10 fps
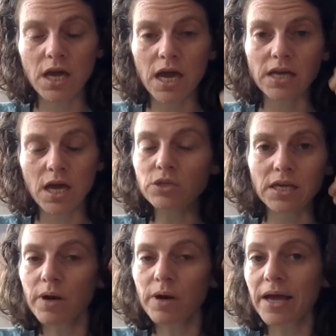And each
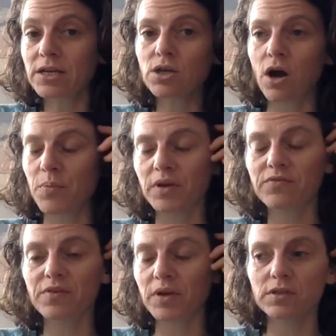one had a topic.
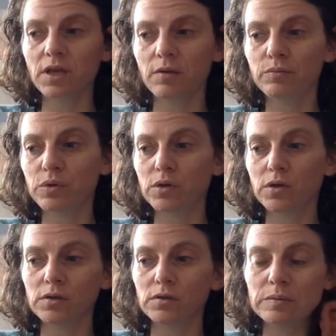For
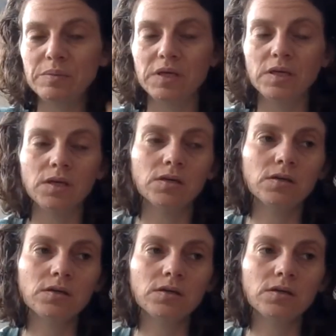example, would be